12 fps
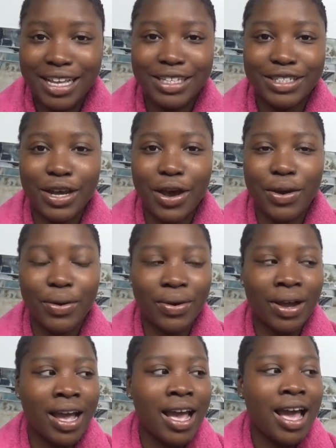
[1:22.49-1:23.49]

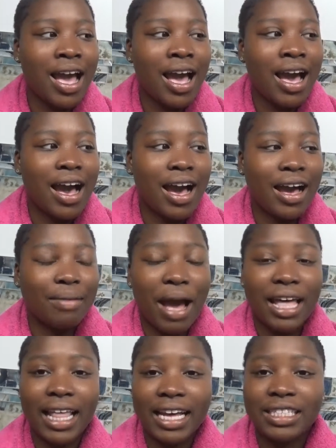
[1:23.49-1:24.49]
So
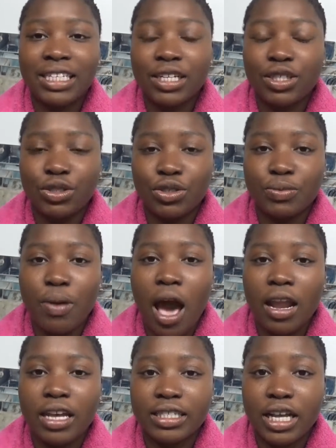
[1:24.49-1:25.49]
I like to use
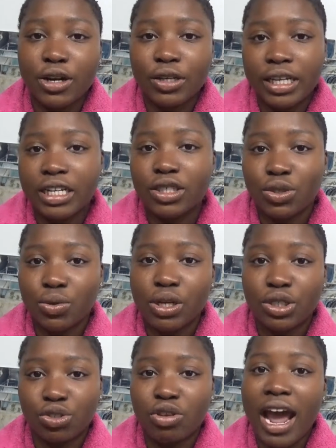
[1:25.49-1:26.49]
products that are geared
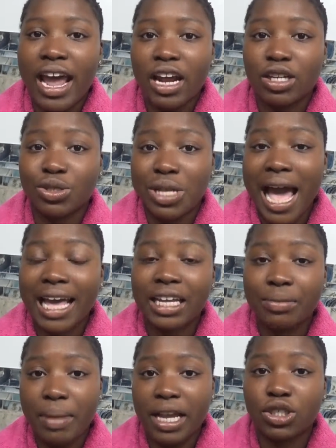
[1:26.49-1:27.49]
towards dry hair so that I
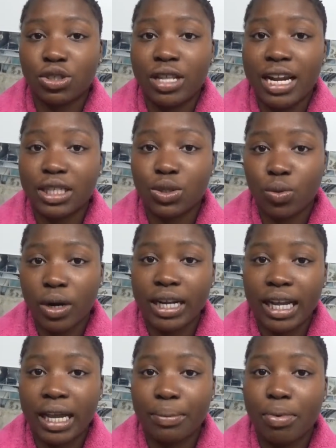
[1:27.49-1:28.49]
can make sure that it's
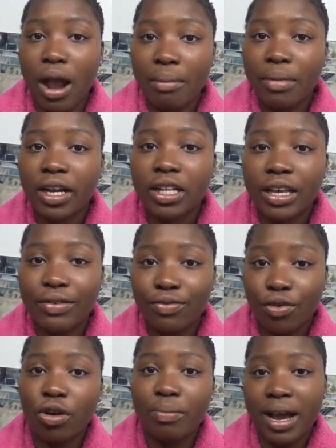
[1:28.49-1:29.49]
working primarily
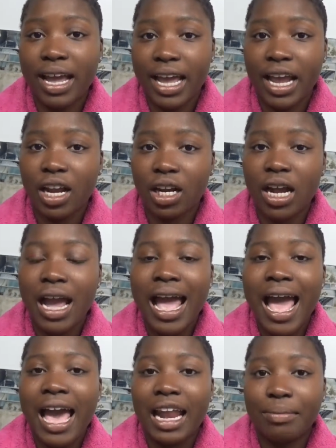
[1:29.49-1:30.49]
for my hair
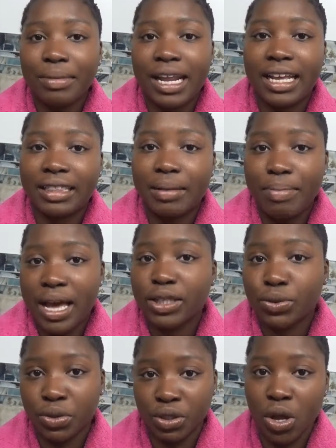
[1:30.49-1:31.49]
and I'm getting the
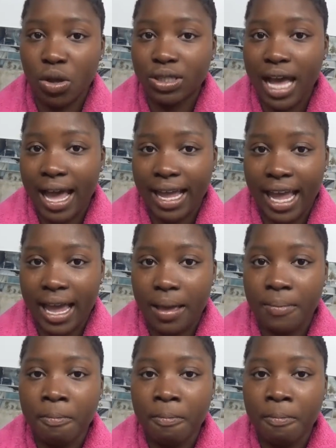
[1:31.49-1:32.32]
best results I can.